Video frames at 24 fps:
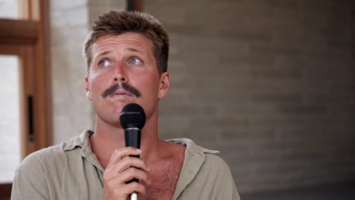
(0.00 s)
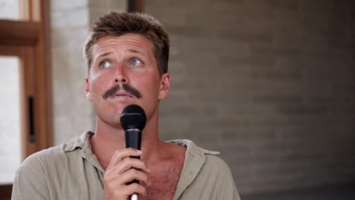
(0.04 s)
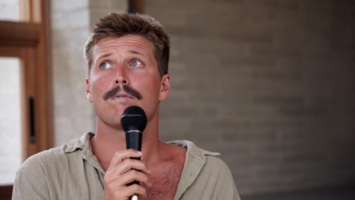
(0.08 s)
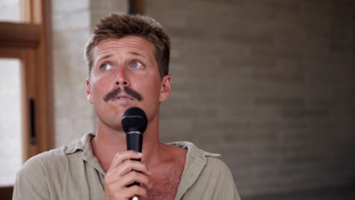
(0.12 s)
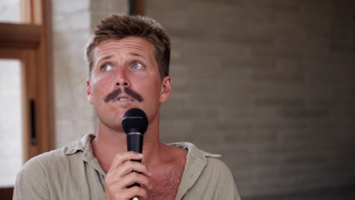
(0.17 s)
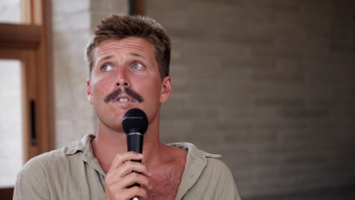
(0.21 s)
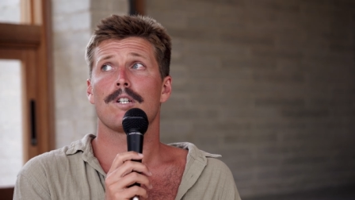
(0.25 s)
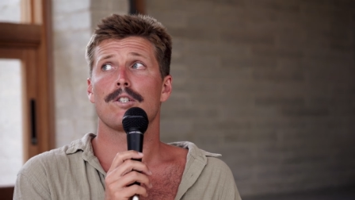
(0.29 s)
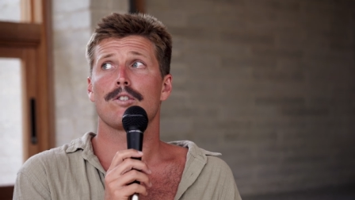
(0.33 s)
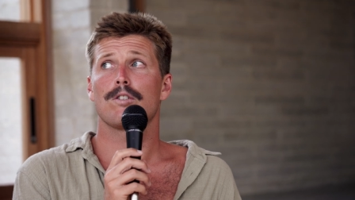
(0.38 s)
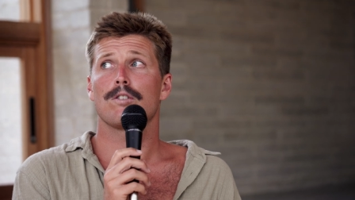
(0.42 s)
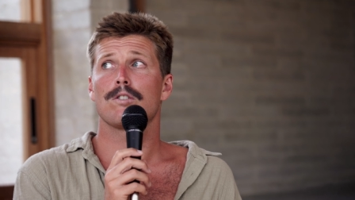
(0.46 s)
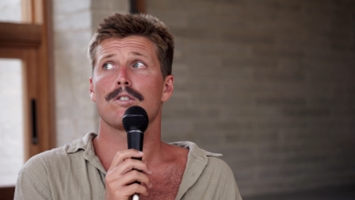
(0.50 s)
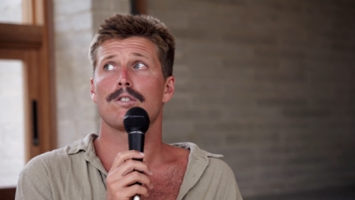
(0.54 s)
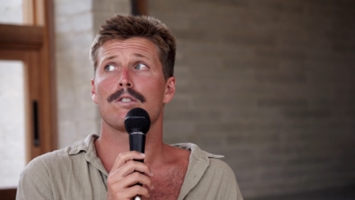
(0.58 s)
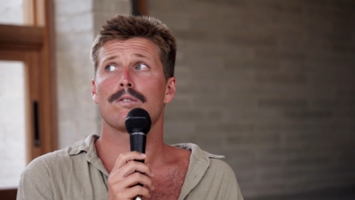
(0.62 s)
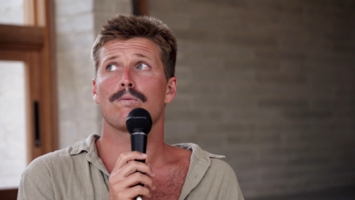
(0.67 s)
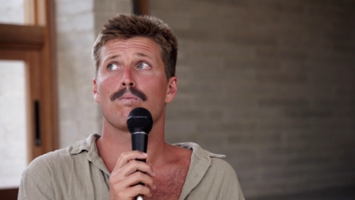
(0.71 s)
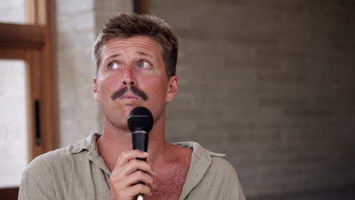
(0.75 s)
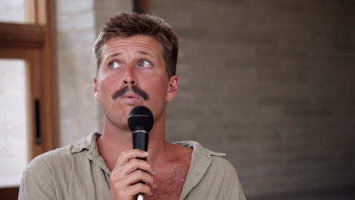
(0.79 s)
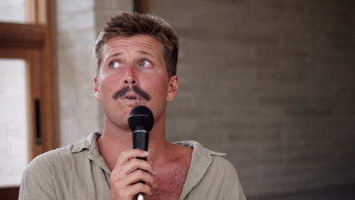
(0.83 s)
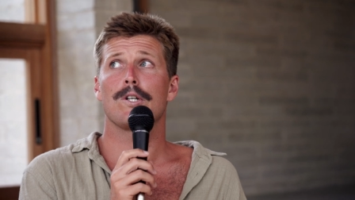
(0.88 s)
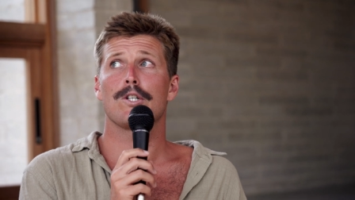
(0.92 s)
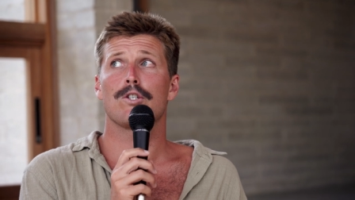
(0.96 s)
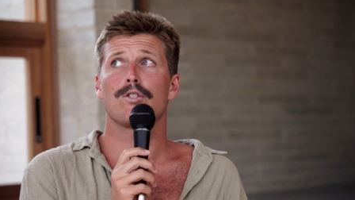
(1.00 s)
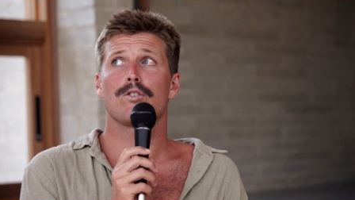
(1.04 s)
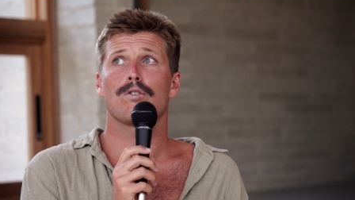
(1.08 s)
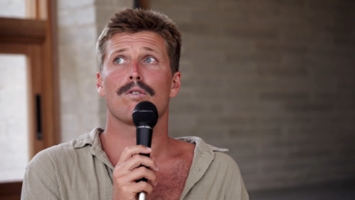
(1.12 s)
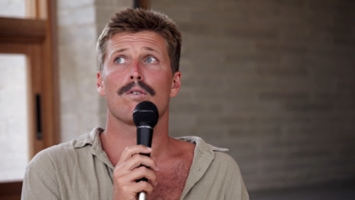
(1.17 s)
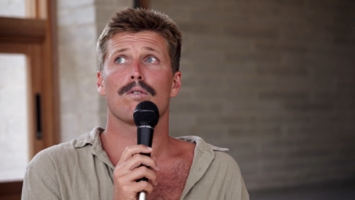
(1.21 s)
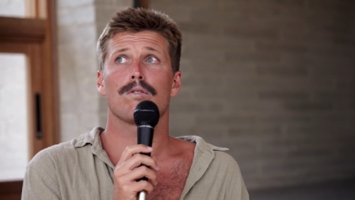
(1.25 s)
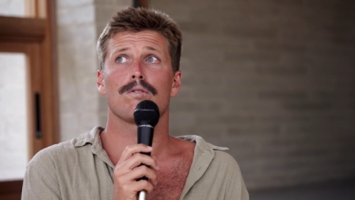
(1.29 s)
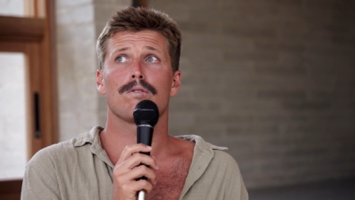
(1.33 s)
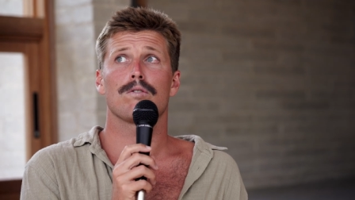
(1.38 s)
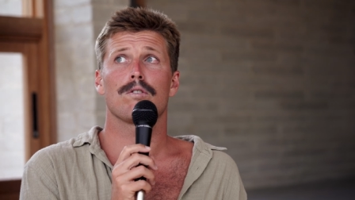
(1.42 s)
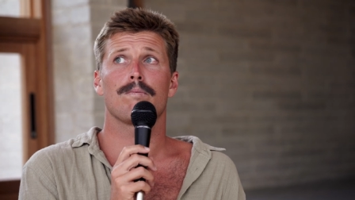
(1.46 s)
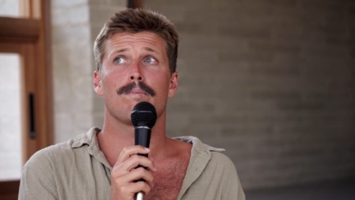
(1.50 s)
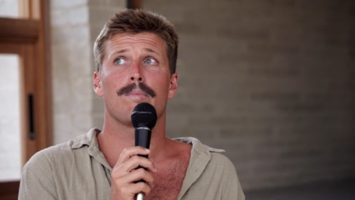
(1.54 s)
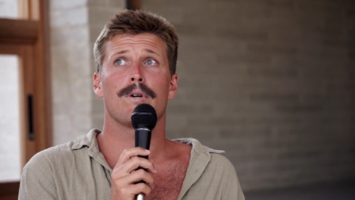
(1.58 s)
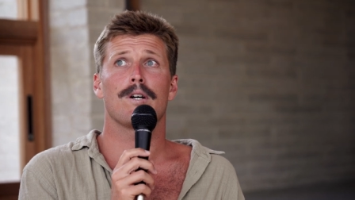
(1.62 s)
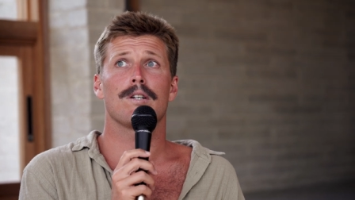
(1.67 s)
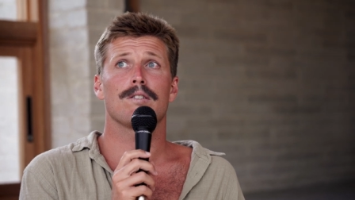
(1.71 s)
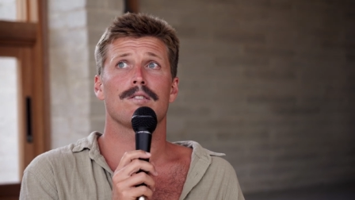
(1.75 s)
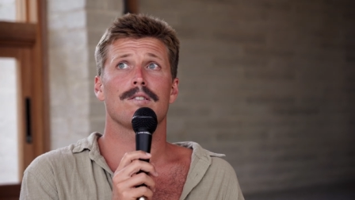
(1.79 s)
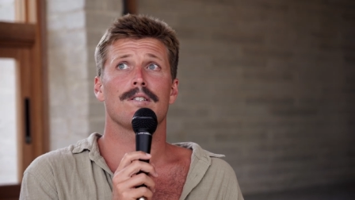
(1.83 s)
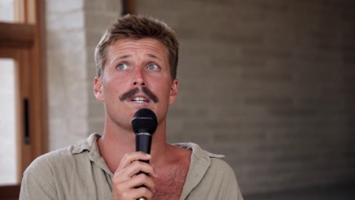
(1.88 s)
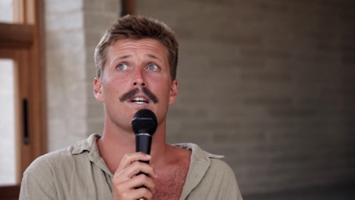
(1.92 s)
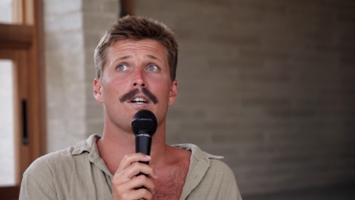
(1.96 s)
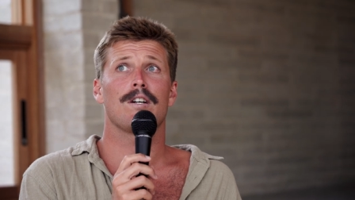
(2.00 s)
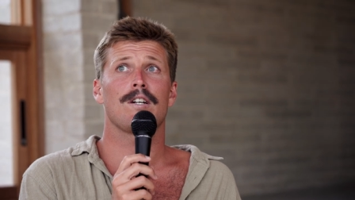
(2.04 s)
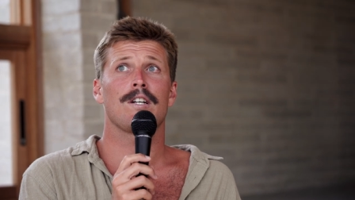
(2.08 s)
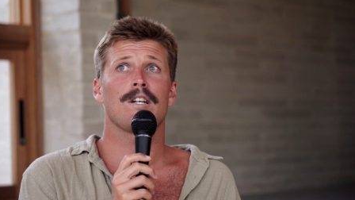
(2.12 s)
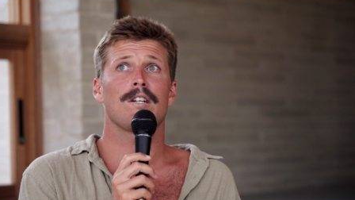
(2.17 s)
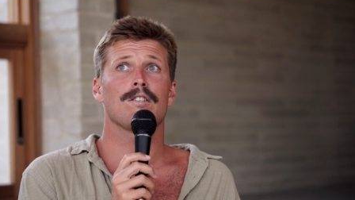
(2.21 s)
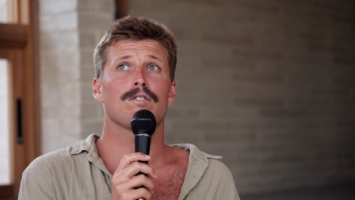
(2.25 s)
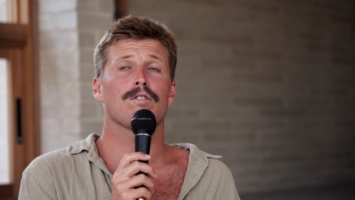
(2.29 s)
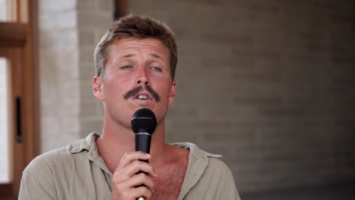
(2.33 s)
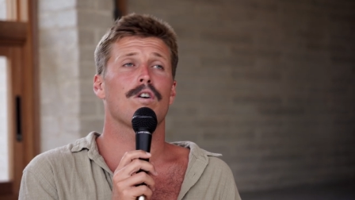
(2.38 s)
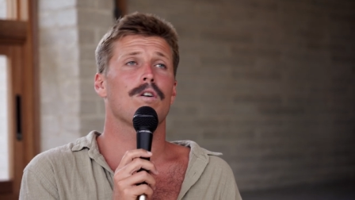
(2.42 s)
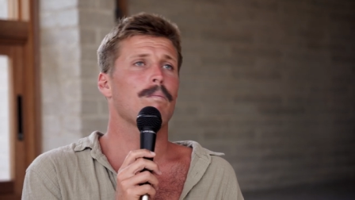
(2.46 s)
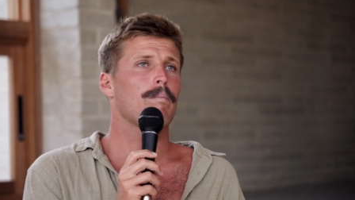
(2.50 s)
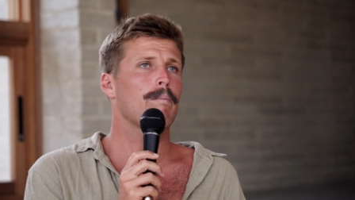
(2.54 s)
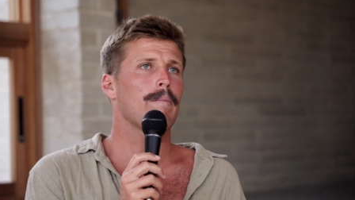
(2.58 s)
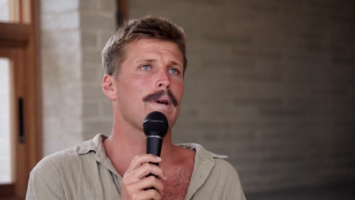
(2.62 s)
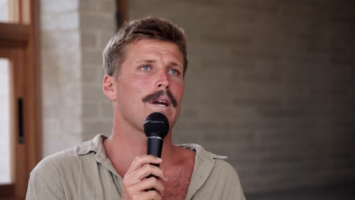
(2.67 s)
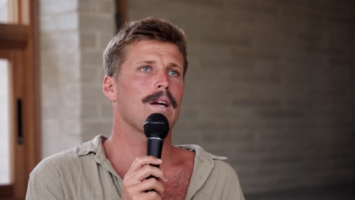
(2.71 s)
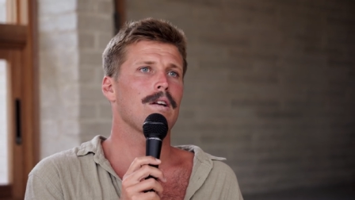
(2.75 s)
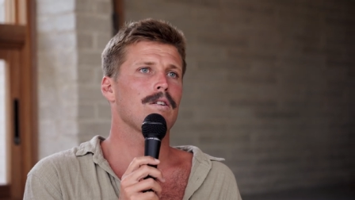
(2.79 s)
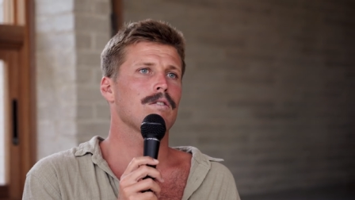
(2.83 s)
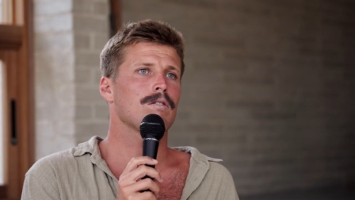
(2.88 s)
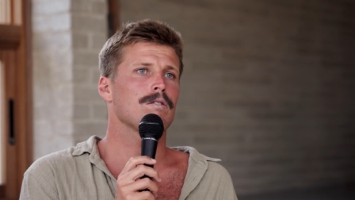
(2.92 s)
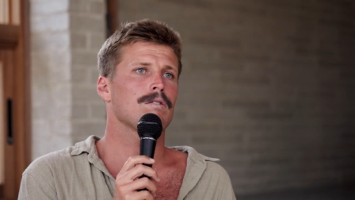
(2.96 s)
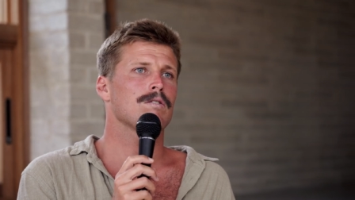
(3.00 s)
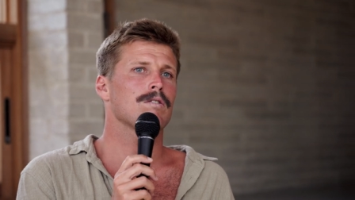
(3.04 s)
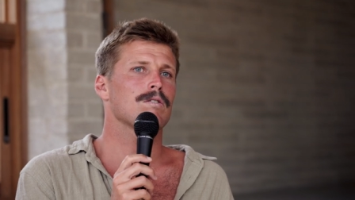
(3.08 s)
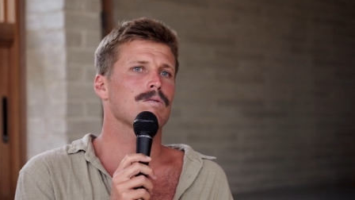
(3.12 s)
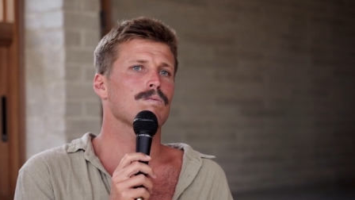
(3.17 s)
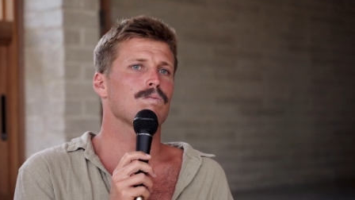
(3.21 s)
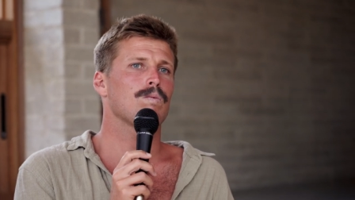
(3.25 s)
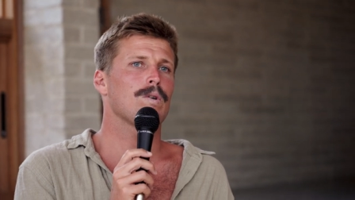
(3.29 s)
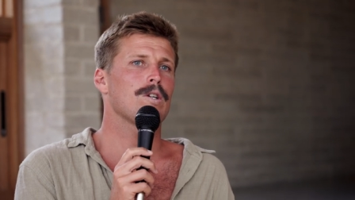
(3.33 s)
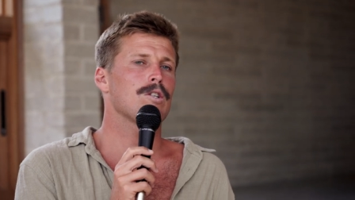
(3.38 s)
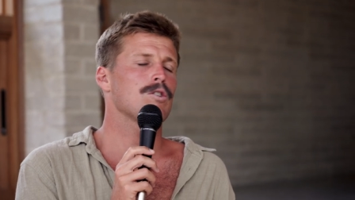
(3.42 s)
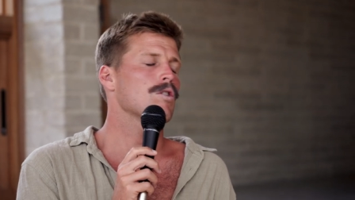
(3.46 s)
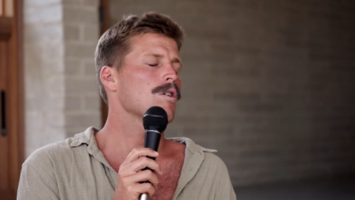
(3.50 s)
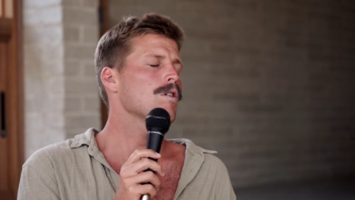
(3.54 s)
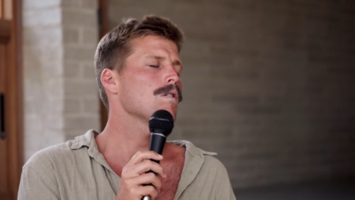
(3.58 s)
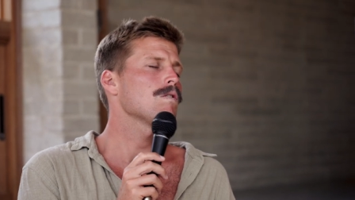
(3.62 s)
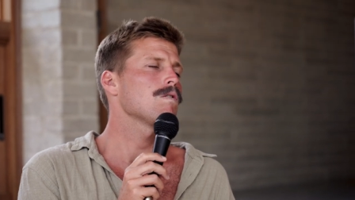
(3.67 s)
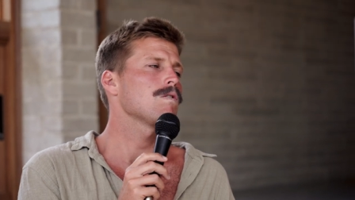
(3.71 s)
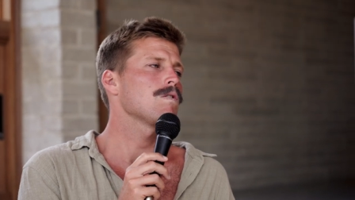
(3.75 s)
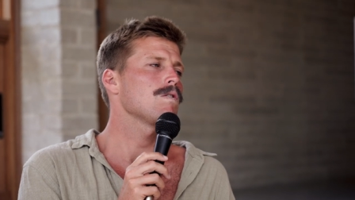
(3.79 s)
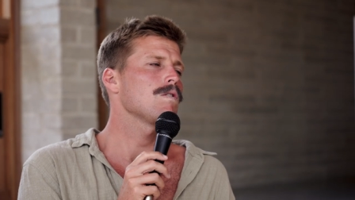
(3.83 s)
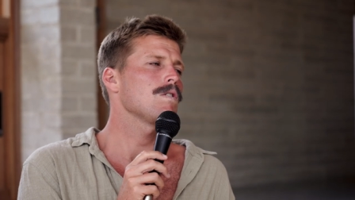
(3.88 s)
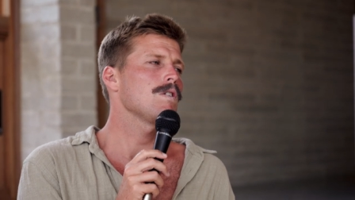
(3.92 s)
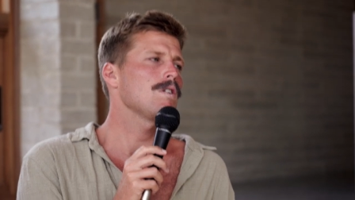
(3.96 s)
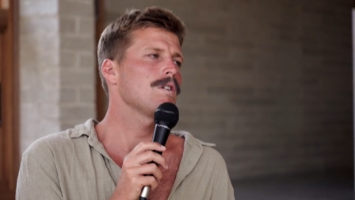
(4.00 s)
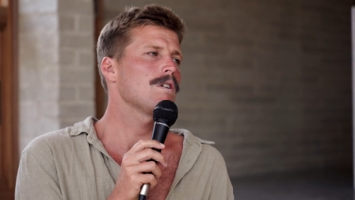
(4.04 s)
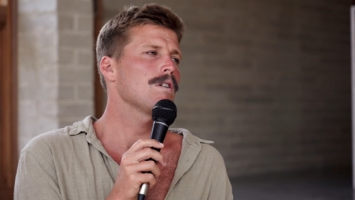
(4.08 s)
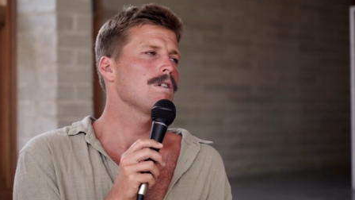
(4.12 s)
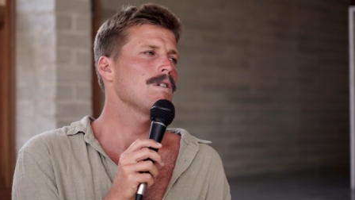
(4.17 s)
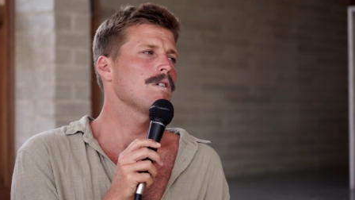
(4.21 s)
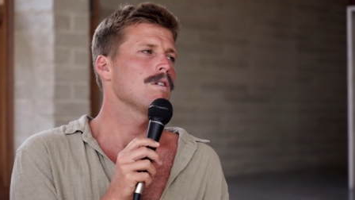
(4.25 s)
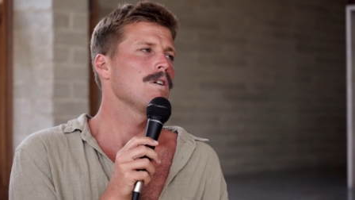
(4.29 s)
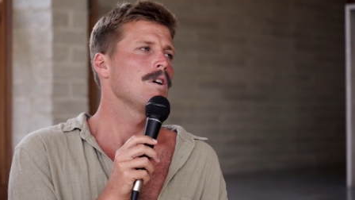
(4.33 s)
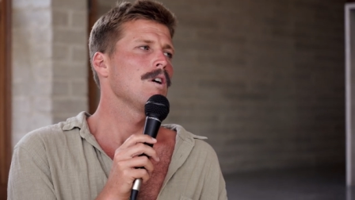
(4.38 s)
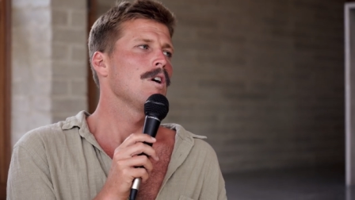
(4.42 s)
such a switched on sort of personality. It's on me to switch off, you know?